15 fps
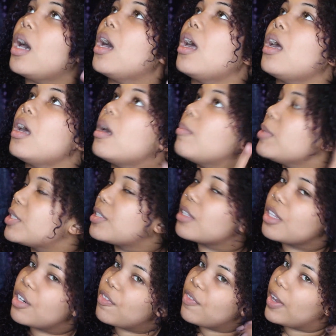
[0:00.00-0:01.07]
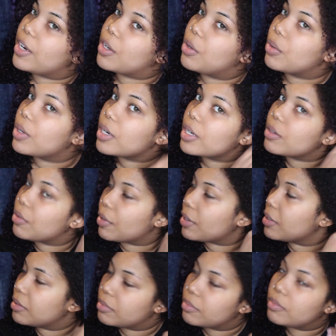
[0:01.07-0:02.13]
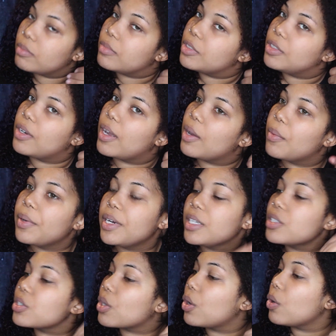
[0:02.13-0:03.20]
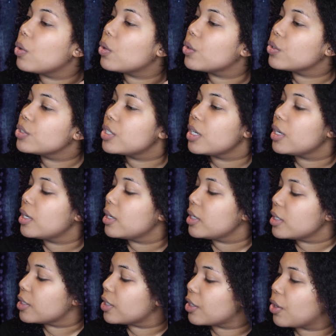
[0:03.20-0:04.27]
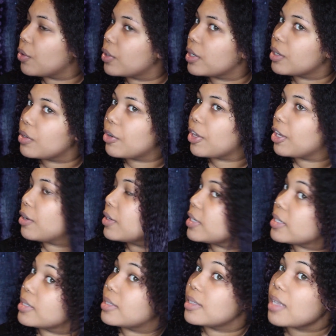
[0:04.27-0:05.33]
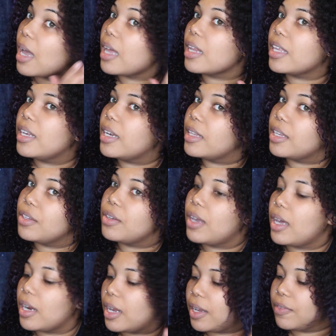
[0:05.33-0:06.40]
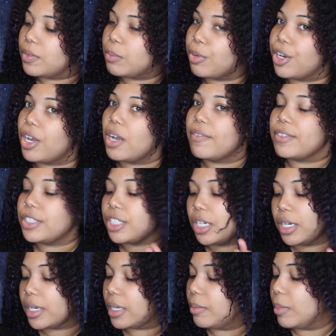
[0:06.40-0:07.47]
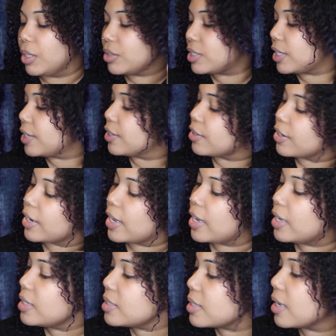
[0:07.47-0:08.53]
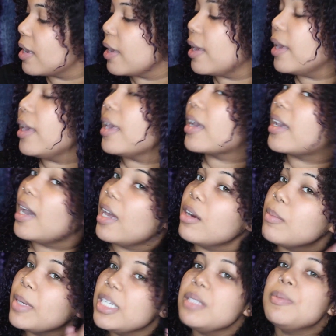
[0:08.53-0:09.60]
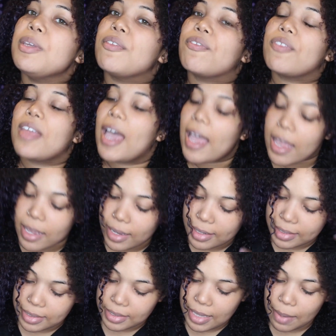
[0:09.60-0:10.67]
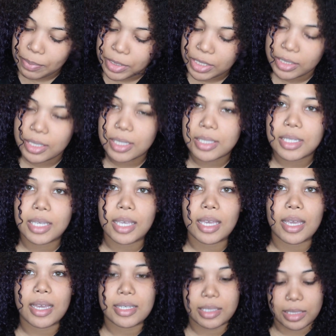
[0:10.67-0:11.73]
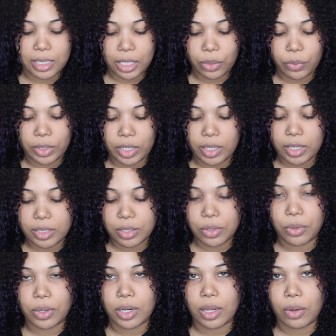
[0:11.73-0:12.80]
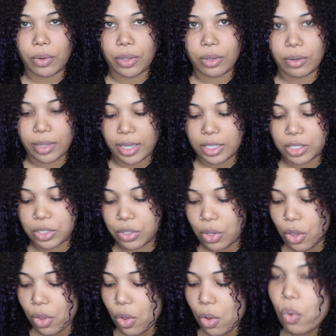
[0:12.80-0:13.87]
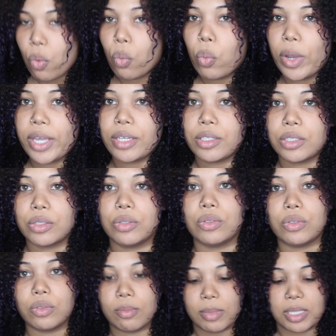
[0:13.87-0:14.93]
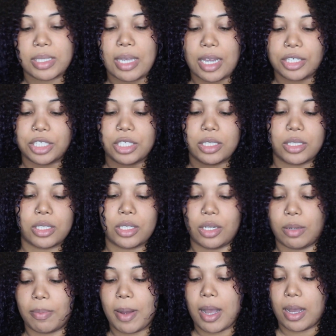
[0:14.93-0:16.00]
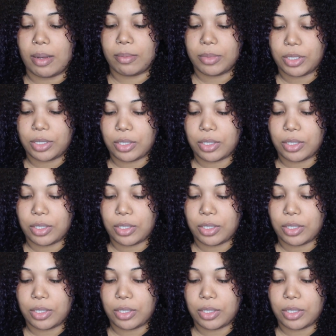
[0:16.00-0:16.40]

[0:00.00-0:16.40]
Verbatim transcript: Um, solidified coconut oil. You know how when it's cold, your coconut oil is solid and then you kind of have to break off a chunk and melt it in your hands. It kind of reminds me of that, except it doesn't get as liquidy as coconut oil gets when you massage it into your palms.